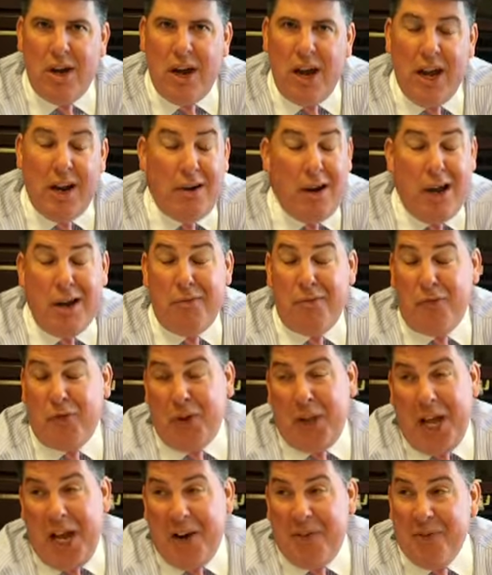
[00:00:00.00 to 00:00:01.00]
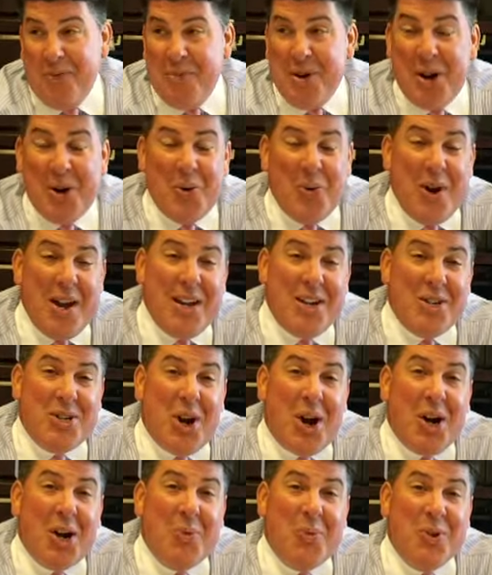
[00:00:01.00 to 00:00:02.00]
And for lack of a better way, in
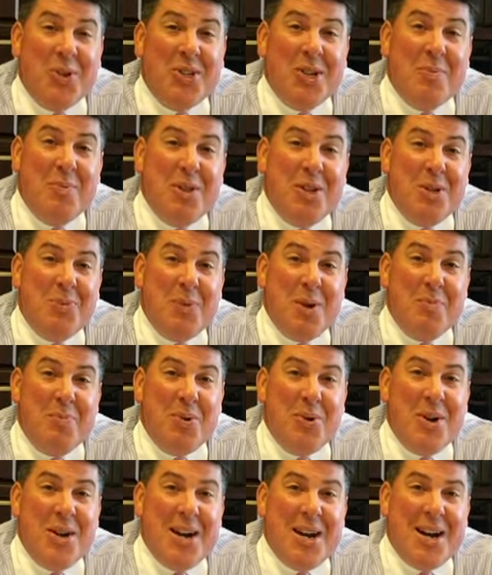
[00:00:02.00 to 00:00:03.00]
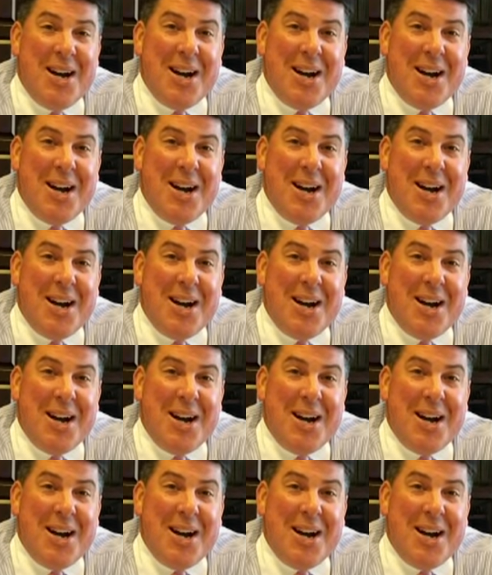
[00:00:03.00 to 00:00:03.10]
talking with some of these people,